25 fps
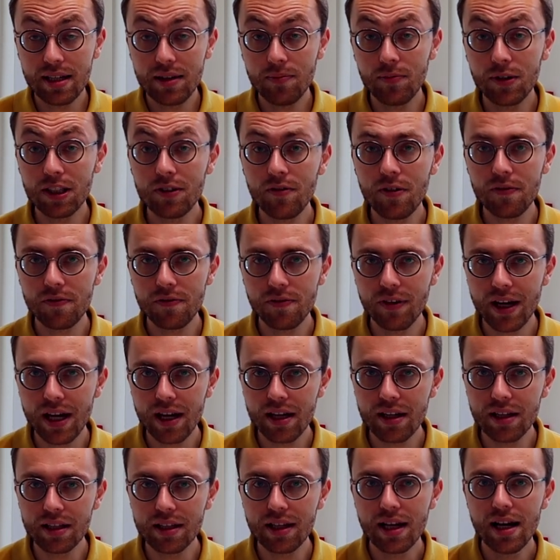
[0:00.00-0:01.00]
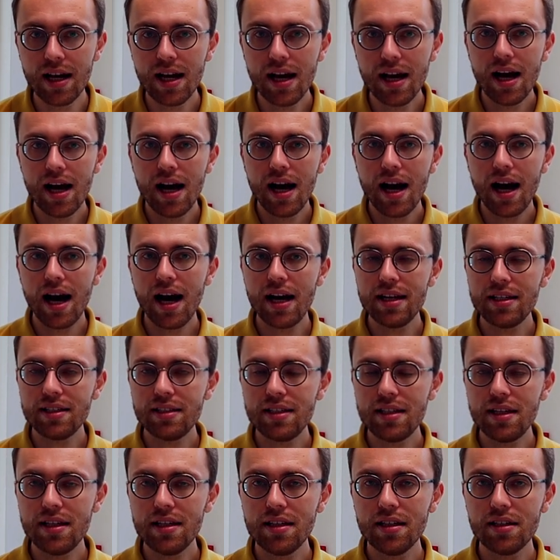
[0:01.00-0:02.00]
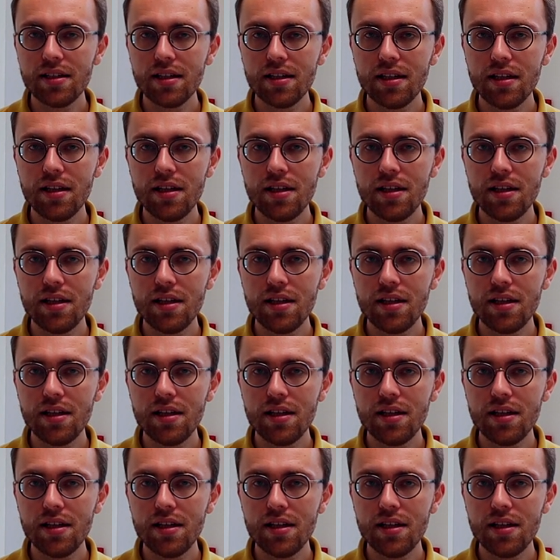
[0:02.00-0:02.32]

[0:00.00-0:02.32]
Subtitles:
And when we failed, I think